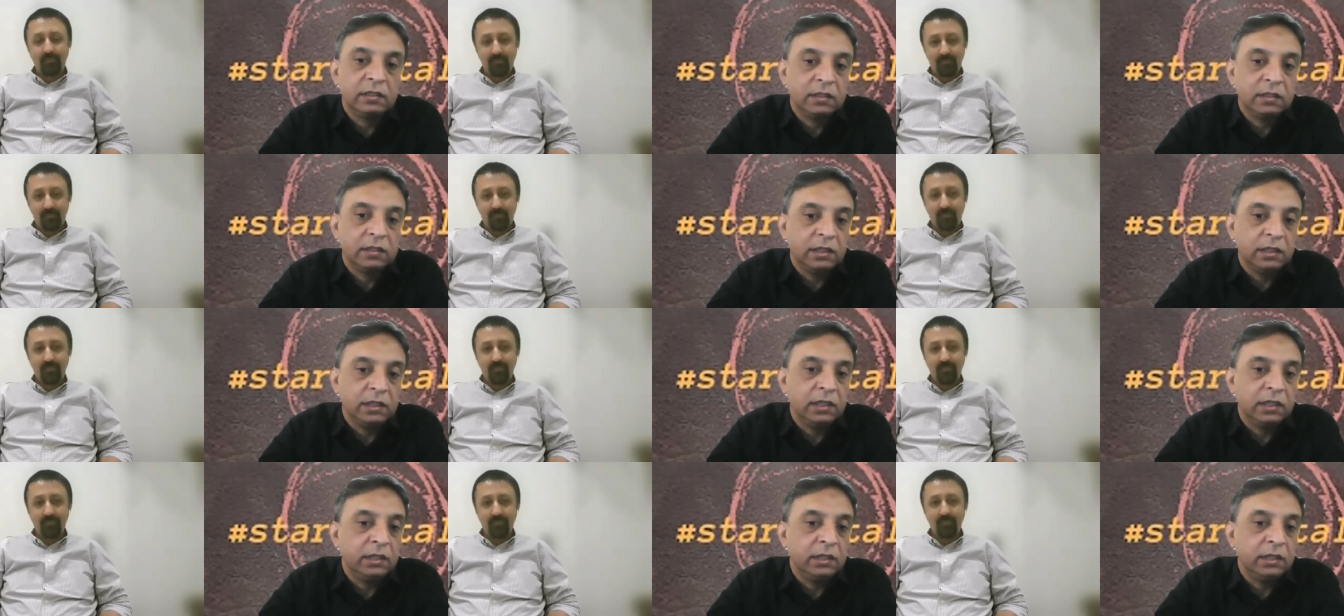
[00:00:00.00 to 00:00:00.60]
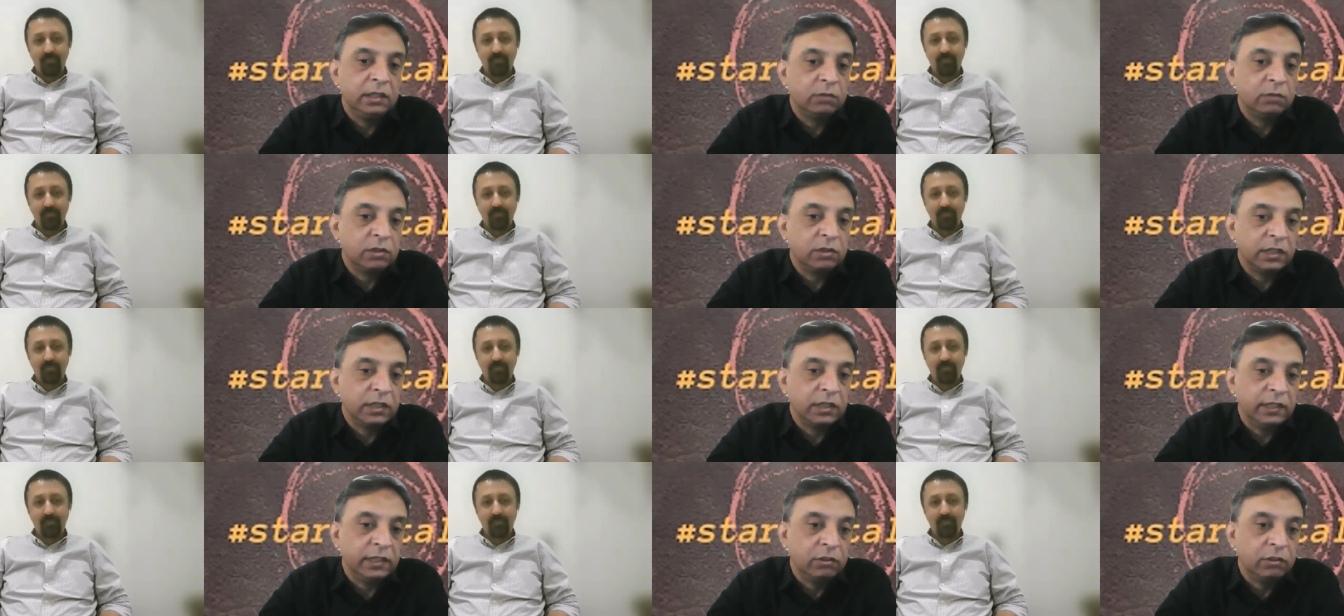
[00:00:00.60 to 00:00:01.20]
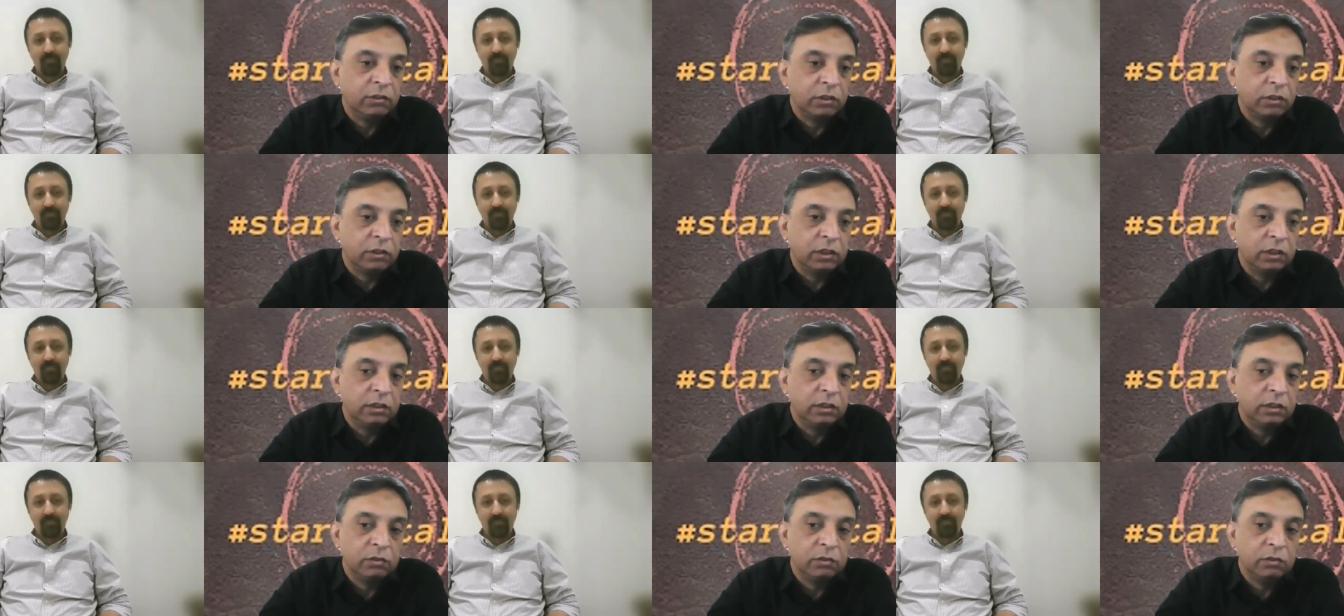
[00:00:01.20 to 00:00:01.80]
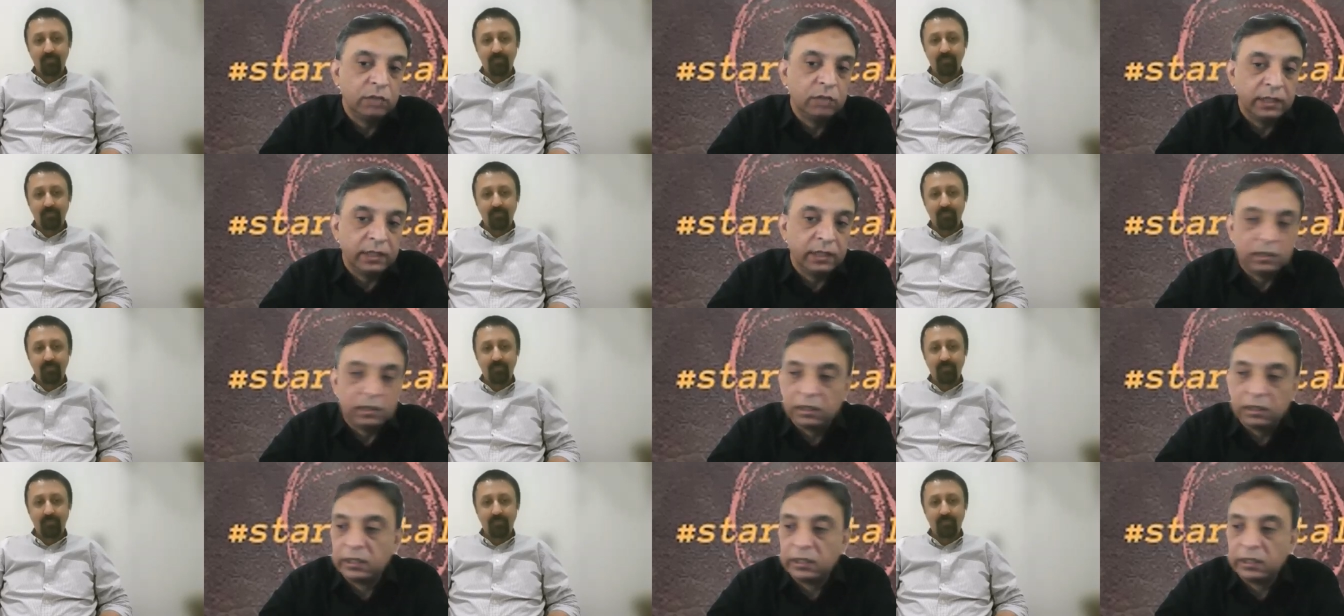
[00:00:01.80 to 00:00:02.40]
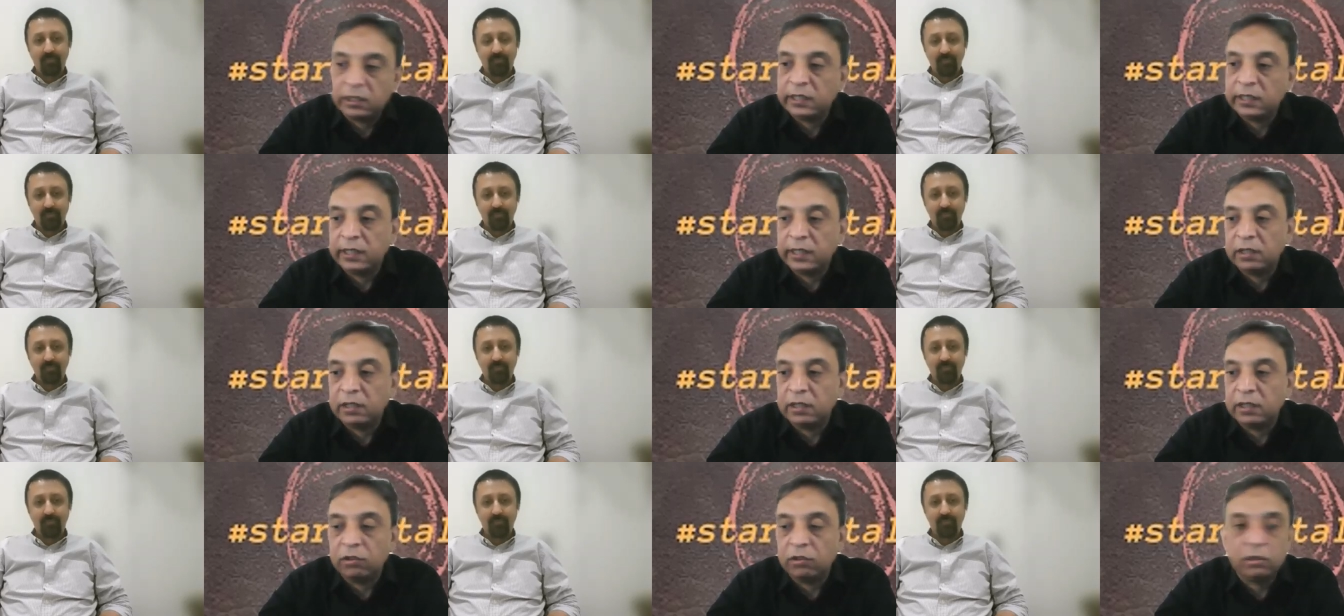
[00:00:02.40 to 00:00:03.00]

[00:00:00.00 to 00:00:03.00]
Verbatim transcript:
Speaker 1: It was great talking to you. I certainly had a lot